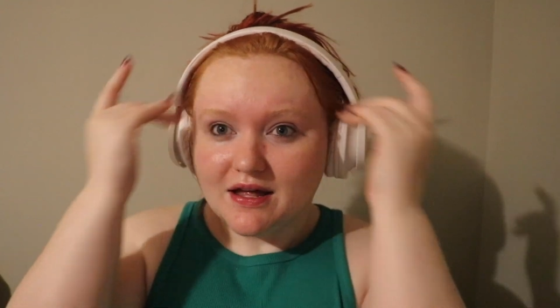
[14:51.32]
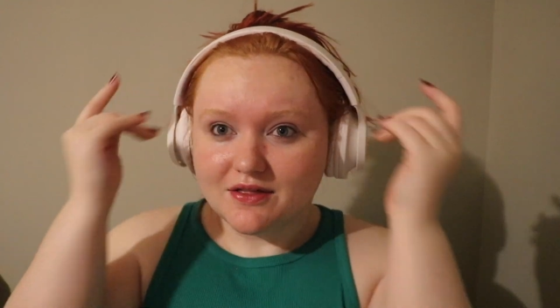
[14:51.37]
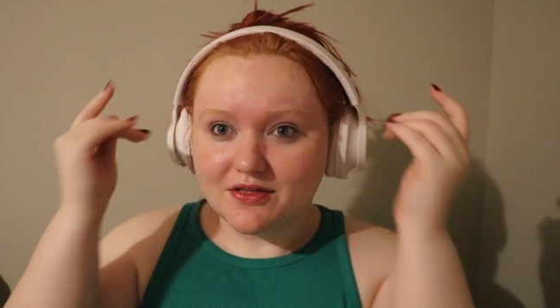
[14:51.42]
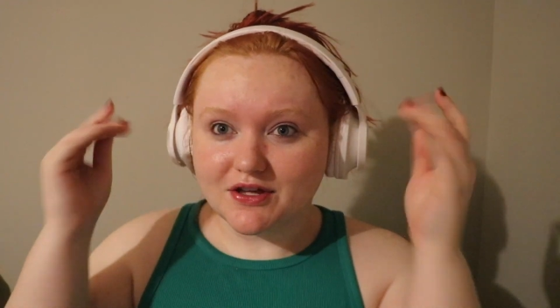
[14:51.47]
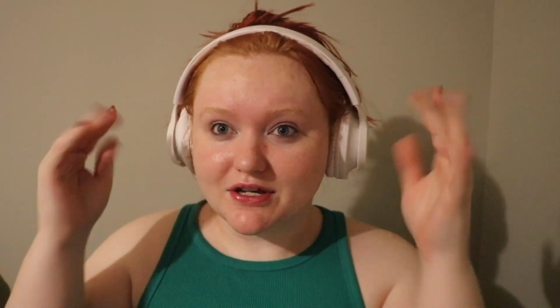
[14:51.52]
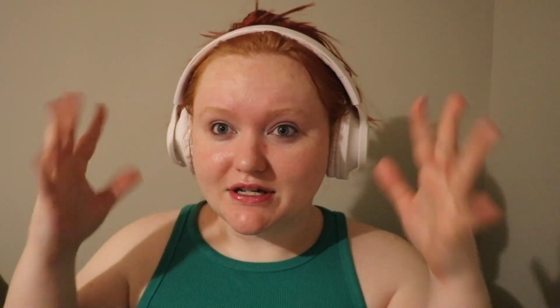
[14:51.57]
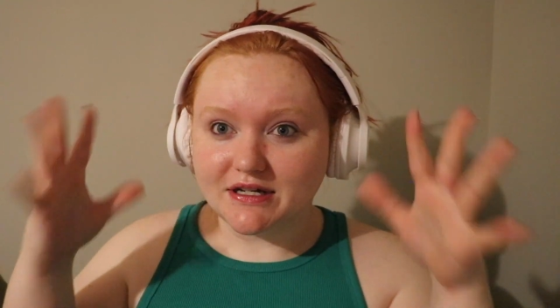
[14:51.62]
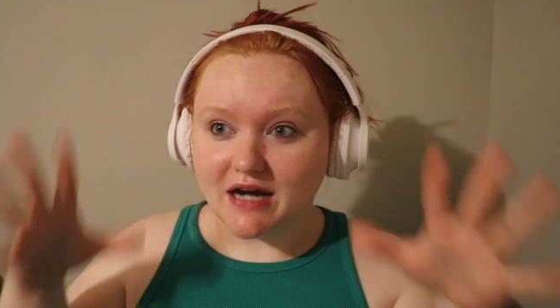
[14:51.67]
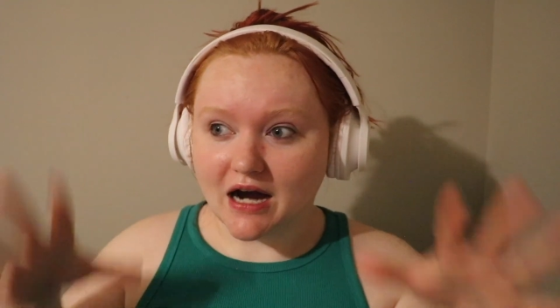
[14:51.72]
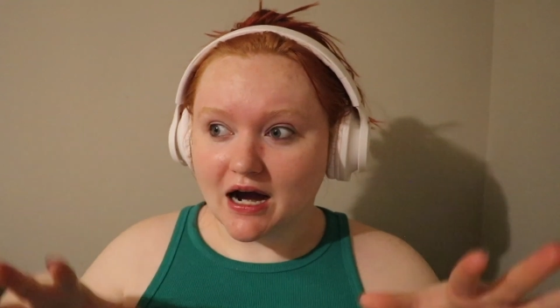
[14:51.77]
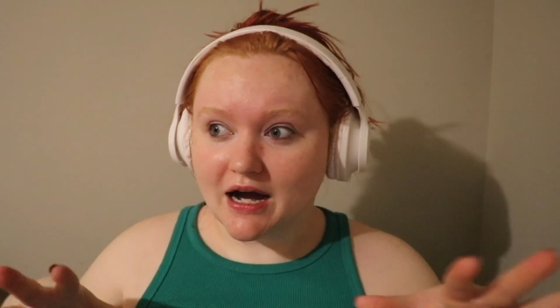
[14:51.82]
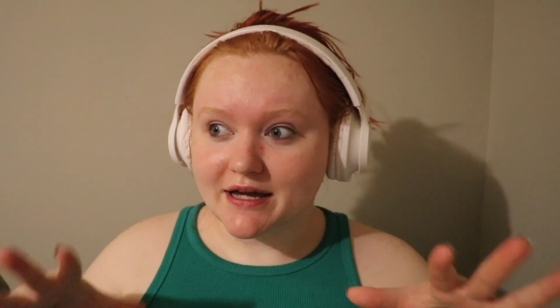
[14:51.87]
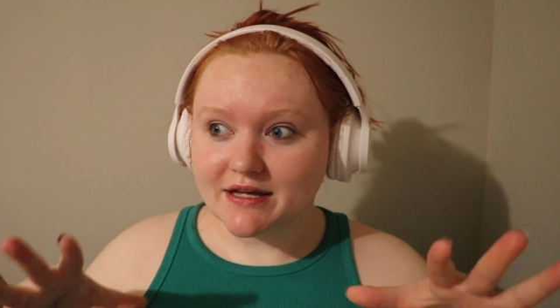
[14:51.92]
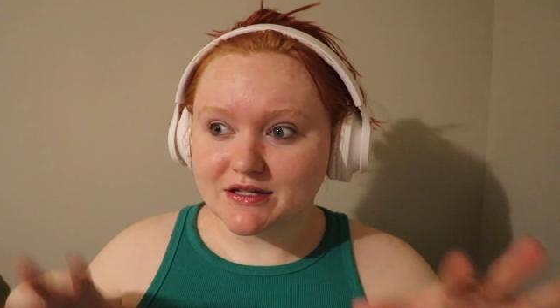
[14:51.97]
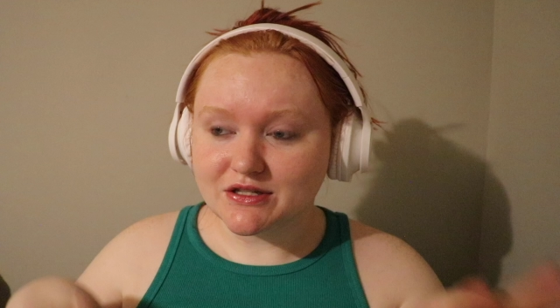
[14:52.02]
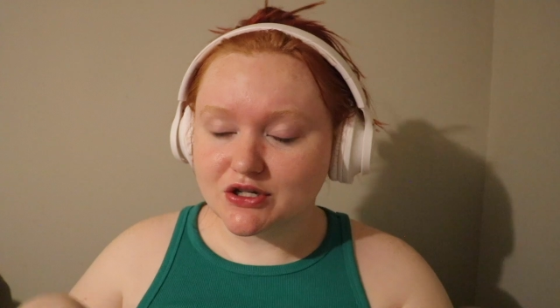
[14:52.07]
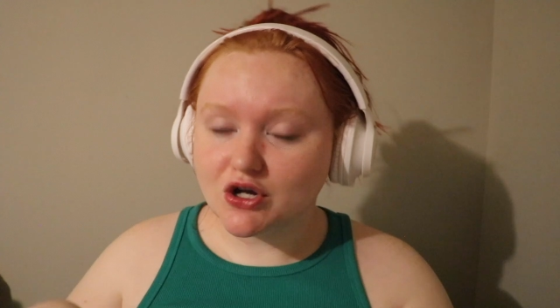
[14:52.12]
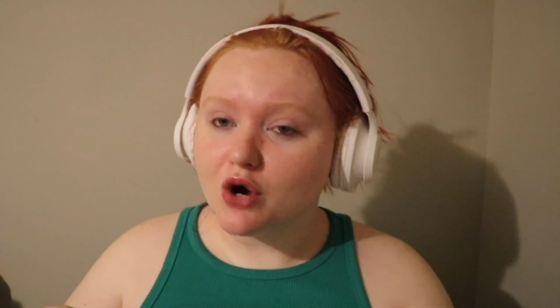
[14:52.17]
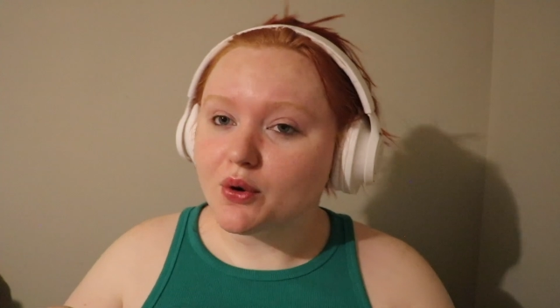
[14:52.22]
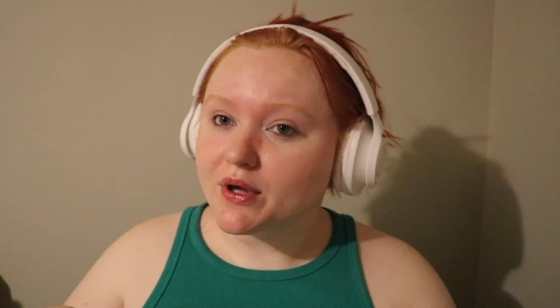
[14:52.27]
the guy
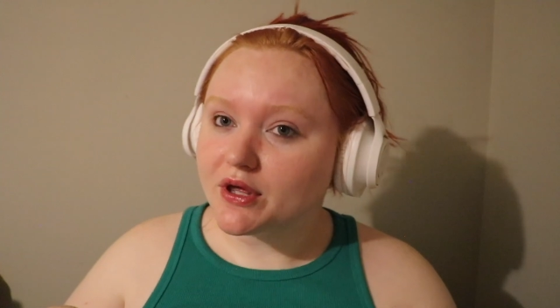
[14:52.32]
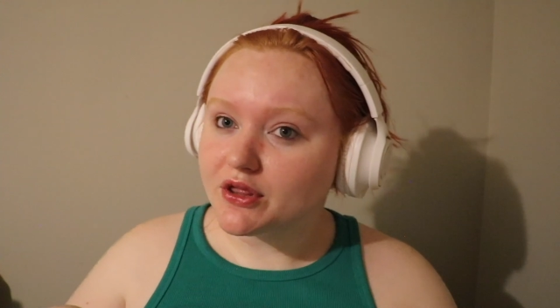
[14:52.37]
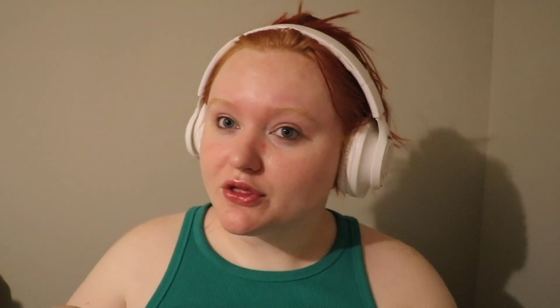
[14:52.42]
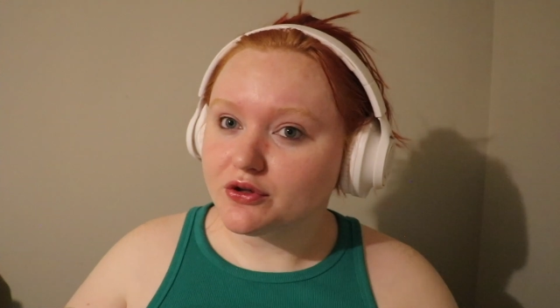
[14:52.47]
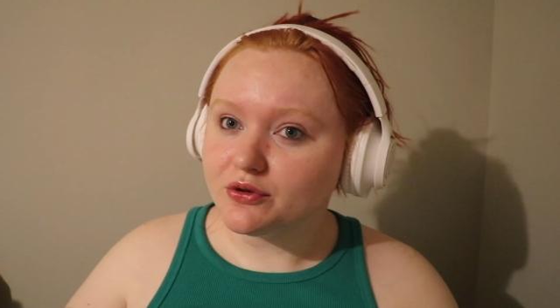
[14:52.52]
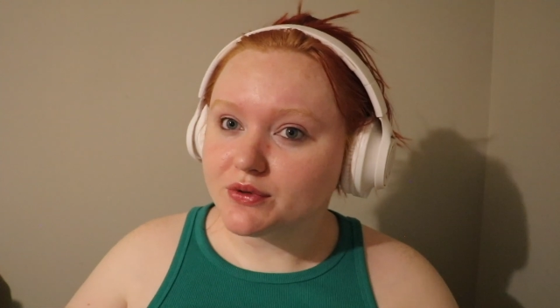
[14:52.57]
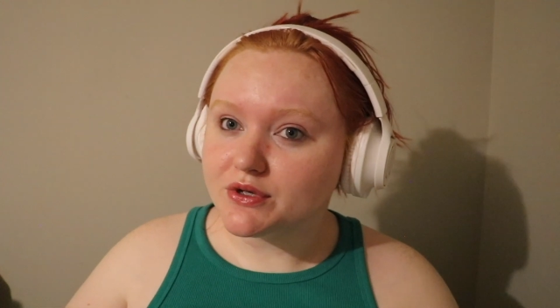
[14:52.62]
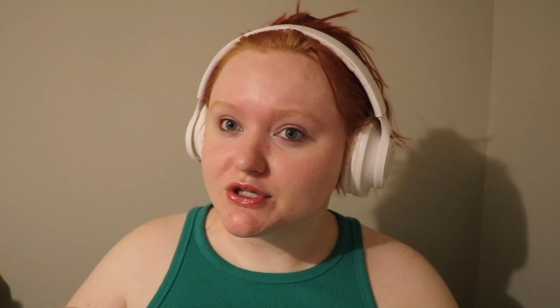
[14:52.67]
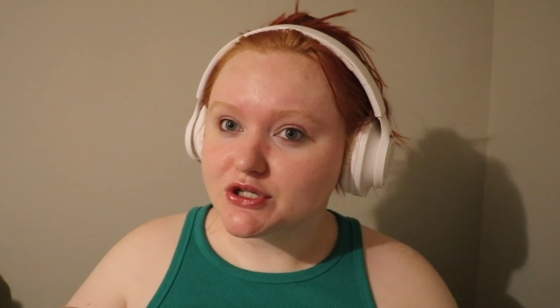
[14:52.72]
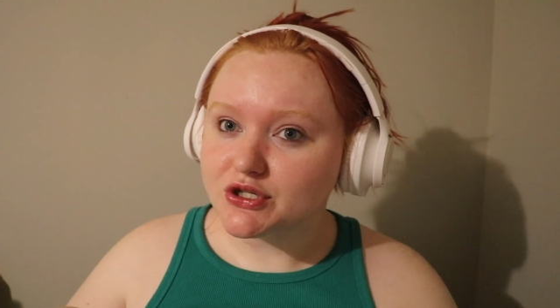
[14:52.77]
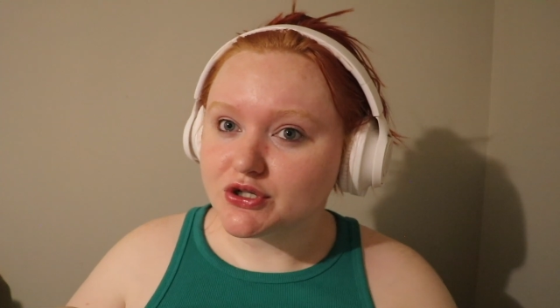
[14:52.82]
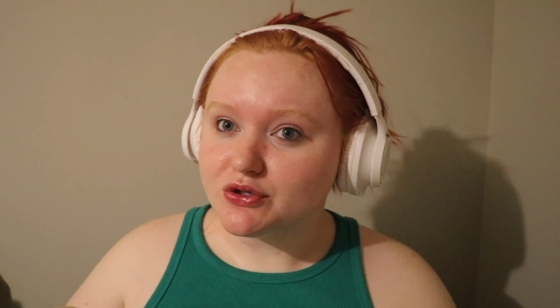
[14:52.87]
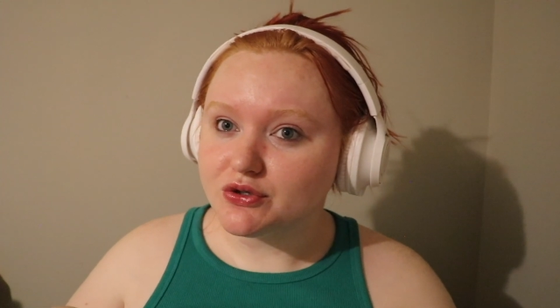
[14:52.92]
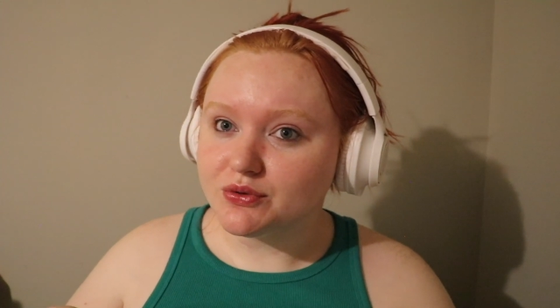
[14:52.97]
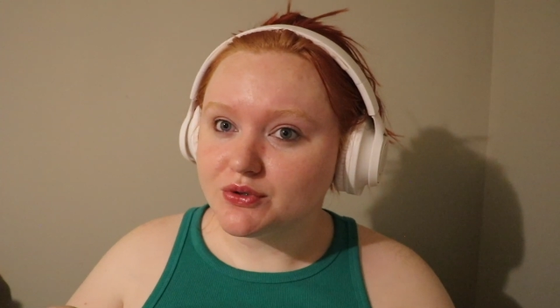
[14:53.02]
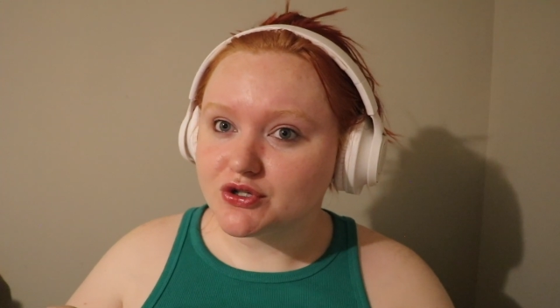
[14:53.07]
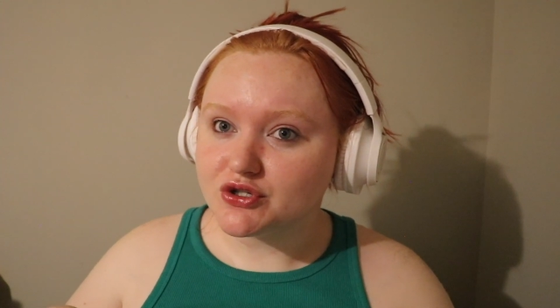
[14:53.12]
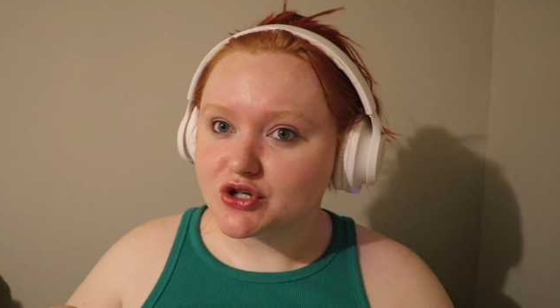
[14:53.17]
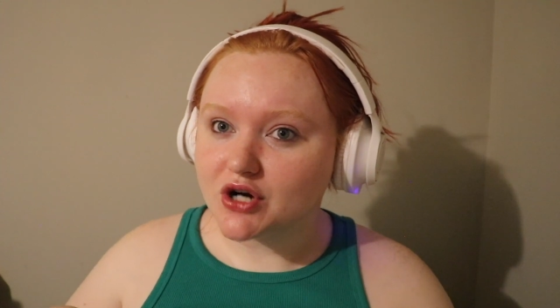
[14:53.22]
is going through it too and